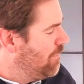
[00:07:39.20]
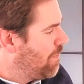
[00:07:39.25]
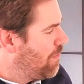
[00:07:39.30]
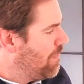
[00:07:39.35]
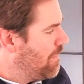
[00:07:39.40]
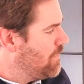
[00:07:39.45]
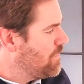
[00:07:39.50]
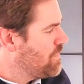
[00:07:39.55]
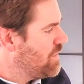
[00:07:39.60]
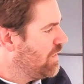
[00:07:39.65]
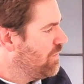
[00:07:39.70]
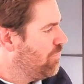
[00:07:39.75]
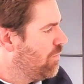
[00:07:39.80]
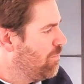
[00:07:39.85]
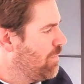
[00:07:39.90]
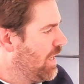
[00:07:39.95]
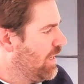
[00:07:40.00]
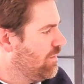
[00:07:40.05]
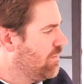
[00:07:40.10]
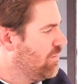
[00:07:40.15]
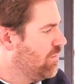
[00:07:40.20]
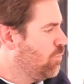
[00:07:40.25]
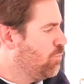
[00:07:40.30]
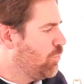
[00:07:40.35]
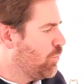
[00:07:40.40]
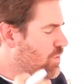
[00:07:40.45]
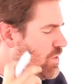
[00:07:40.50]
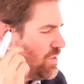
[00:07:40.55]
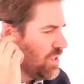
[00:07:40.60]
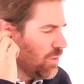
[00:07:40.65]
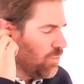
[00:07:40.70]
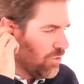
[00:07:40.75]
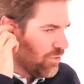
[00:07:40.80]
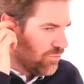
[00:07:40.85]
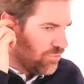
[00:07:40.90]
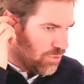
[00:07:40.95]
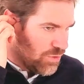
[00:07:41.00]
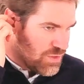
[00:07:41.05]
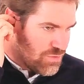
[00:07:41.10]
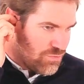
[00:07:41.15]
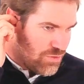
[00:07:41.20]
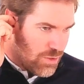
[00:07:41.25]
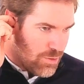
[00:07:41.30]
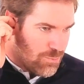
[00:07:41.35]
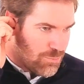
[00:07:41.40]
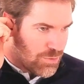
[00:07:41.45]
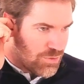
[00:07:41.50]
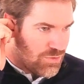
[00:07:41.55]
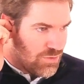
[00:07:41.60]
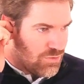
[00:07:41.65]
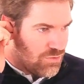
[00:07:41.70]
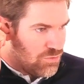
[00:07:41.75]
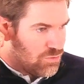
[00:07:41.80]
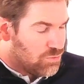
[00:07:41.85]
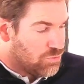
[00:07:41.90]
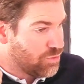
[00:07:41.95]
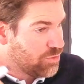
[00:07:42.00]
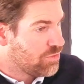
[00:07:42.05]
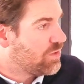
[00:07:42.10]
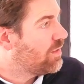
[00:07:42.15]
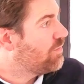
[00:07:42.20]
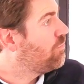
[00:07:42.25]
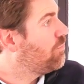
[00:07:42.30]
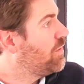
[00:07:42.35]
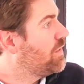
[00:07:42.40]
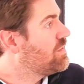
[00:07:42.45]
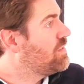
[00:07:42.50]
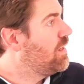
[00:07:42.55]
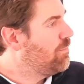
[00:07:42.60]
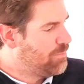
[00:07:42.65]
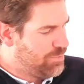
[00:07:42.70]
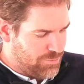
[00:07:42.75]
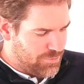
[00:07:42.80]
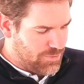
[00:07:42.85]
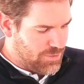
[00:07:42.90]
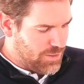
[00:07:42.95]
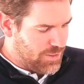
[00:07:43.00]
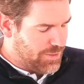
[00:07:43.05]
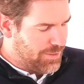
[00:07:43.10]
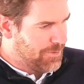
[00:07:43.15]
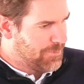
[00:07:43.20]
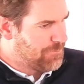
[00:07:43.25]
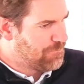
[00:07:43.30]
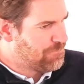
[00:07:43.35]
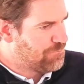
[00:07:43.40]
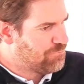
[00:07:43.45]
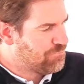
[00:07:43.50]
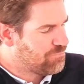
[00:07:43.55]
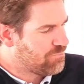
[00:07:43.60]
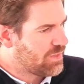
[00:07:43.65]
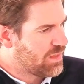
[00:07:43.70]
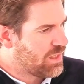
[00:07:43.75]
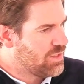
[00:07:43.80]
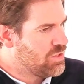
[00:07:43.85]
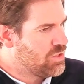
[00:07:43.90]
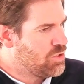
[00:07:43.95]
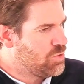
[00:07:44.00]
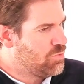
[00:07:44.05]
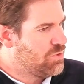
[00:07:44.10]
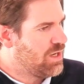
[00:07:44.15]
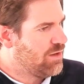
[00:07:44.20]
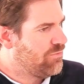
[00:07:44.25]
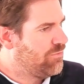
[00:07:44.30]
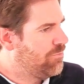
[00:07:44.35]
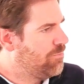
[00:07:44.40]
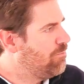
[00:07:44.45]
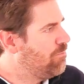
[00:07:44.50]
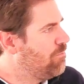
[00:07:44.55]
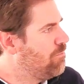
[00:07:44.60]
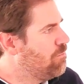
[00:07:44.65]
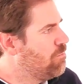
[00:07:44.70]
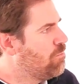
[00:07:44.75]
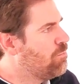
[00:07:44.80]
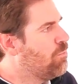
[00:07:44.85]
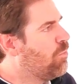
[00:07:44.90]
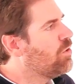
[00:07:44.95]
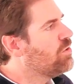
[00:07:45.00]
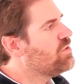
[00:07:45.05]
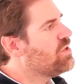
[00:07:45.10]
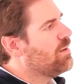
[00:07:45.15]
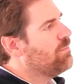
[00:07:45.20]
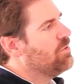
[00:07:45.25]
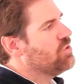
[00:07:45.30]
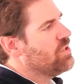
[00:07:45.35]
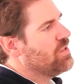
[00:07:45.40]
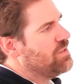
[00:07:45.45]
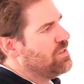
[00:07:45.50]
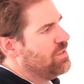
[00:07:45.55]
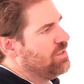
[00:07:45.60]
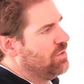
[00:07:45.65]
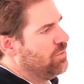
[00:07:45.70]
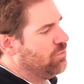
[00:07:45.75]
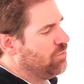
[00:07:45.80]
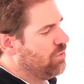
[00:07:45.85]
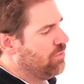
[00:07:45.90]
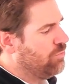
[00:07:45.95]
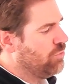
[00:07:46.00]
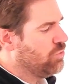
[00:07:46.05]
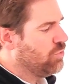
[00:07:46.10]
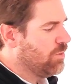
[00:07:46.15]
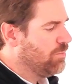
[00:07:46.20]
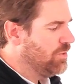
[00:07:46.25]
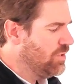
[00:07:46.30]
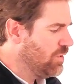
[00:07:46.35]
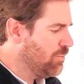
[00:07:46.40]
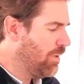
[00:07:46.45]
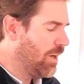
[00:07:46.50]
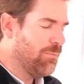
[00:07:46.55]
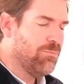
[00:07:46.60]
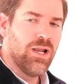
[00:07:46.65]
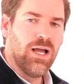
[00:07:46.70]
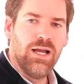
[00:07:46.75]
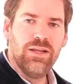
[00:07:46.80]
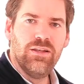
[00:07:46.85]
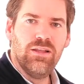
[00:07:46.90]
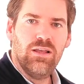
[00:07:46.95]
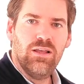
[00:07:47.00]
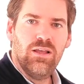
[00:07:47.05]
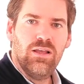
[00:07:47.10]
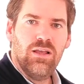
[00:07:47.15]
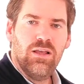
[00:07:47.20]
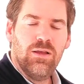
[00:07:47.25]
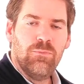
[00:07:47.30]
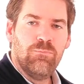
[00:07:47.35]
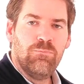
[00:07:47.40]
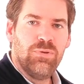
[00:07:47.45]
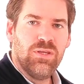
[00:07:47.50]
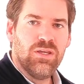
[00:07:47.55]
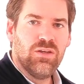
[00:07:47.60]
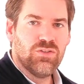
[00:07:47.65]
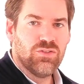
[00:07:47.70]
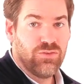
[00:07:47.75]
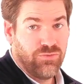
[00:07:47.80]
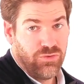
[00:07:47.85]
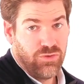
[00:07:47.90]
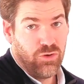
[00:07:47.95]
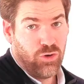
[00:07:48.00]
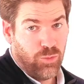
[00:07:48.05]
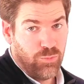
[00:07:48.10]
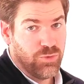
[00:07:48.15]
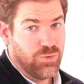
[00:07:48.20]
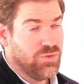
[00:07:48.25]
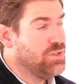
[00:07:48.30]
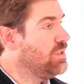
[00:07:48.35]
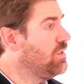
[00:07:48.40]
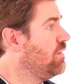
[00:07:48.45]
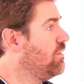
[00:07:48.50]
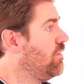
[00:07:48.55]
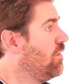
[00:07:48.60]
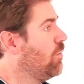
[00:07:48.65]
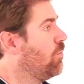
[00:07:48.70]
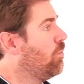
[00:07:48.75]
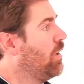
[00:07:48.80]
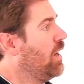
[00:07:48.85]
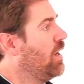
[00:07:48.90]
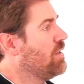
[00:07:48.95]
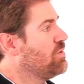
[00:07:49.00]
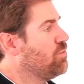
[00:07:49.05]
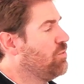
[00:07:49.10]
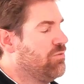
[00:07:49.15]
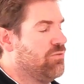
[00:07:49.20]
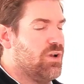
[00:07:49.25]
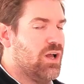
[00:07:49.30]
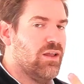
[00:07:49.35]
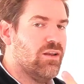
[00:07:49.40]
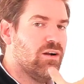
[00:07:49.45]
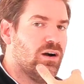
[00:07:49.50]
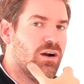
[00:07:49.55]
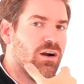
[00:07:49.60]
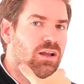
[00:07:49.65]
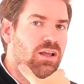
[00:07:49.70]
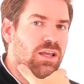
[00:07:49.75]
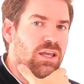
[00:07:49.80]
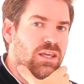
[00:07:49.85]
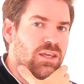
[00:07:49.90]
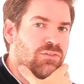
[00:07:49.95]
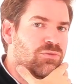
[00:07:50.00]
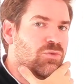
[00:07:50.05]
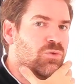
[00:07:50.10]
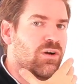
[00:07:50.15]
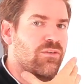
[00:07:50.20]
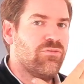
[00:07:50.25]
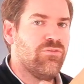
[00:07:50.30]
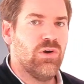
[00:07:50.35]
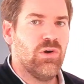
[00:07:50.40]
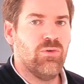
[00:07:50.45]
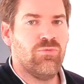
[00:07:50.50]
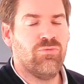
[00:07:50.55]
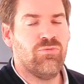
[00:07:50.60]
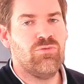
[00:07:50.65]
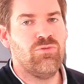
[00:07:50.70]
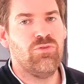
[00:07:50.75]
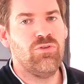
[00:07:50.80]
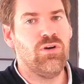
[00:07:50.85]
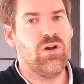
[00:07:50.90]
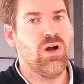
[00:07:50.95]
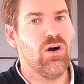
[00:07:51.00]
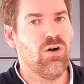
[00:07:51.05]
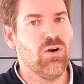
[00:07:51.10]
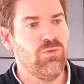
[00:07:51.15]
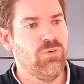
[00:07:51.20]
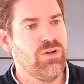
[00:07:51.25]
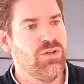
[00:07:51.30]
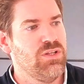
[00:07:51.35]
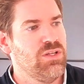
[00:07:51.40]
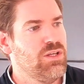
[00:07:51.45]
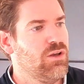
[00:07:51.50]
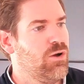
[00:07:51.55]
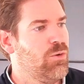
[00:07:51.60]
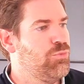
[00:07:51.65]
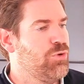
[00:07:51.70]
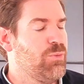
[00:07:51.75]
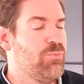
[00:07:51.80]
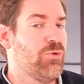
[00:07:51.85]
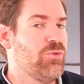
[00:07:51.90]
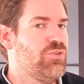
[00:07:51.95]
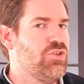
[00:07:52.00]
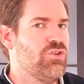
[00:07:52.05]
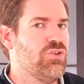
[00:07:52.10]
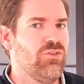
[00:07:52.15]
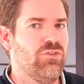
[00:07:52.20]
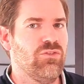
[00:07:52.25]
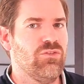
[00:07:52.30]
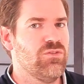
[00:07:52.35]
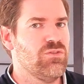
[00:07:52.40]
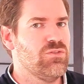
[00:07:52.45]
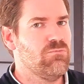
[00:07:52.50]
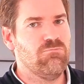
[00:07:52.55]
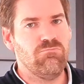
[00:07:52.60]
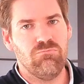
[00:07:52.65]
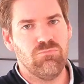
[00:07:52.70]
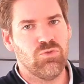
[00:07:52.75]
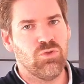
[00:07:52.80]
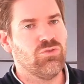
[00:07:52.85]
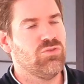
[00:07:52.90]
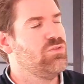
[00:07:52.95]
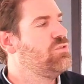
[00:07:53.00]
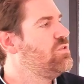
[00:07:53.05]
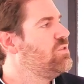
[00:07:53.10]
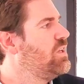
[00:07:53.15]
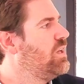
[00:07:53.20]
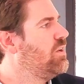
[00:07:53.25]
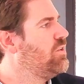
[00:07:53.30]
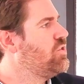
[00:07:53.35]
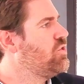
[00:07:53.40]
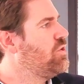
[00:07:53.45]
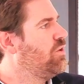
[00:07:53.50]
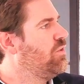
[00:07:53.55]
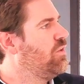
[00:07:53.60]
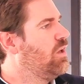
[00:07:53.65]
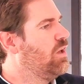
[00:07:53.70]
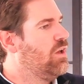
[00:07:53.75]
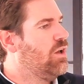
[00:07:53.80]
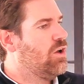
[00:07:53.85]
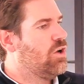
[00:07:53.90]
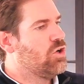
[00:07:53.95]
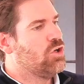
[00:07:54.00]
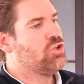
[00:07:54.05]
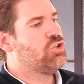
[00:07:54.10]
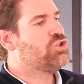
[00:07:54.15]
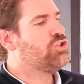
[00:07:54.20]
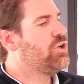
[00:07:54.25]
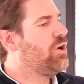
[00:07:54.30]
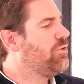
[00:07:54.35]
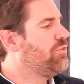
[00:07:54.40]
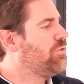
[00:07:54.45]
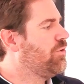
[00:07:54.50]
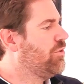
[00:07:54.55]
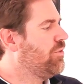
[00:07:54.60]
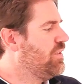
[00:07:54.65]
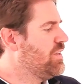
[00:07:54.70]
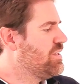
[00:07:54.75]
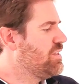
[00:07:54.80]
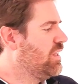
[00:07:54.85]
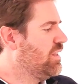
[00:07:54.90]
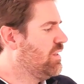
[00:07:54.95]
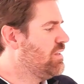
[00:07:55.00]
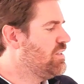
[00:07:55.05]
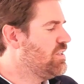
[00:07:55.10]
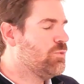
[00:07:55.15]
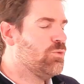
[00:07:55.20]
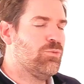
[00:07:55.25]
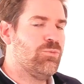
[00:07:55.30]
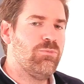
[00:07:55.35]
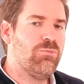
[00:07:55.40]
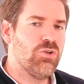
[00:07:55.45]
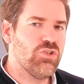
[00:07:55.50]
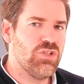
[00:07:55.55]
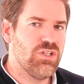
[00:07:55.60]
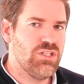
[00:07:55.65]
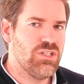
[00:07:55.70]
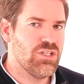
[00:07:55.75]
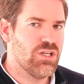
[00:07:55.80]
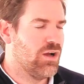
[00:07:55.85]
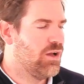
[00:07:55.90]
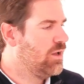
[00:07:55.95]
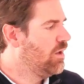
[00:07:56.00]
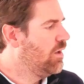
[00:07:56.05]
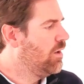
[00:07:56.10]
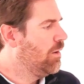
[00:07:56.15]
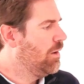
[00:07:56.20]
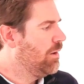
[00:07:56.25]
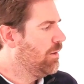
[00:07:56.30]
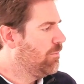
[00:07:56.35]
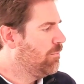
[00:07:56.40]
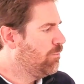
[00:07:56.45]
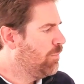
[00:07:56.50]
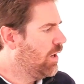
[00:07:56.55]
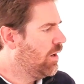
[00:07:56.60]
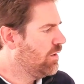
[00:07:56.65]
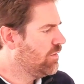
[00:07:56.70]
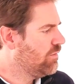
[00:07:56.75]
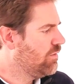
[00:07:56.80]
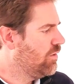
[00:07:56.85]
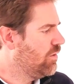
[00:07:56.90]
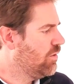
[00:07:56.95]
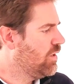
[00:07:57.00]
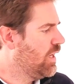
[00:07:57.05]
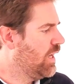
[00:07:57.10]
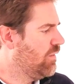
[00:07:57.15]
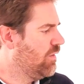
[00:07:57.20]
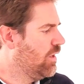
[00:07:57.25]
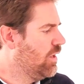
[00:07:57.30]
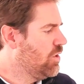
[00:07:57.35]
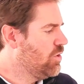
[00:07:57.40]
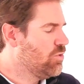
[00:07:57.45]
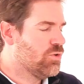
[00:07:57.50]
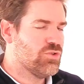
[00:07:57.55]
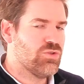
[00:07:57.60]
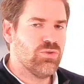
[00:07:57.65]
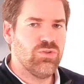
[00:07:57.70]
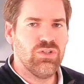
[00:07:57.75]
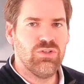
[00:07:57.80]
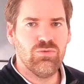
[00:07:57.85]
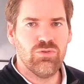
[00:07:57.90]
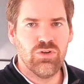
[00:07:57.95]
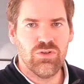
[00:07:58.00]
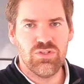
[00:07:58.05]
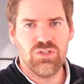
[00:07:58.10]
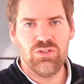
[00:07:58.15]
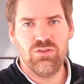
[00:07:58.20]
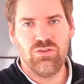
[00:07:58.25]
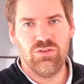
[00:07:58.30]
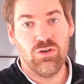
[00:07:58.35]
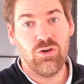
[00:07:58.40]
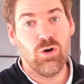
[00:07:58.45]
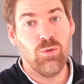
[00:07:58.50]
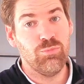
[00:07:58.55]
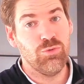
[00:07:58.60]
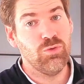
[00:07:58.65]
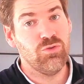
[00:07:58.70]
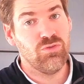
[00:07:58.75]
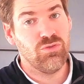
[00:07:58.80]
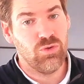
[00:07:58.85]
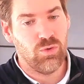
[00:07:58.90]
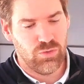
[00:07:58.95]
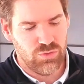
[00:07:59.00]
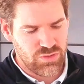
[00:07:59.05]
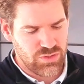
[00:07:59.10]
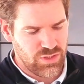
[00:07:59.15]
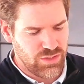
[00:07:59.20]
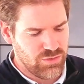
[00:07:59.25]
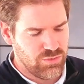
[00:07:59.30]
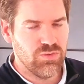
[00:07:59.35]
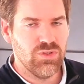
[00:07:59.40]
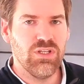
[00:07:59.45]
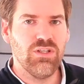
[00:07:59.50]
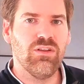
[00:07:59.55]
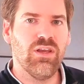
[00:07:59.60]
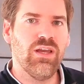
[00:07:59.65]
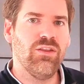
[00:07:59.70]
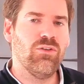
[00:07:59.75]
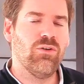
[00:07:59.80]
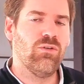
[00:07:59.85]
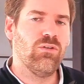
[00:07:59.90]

aside from that, the processing workflow, it's very important to know that, for example, you will have more time ingested into the photogrammetric pipeline because of the compute needed. Whereas with LiDAR, if you have a full already a pre-positioned total station shot or things like this, it will be much easier. But again, you also need to consider the compute nodes that you need and all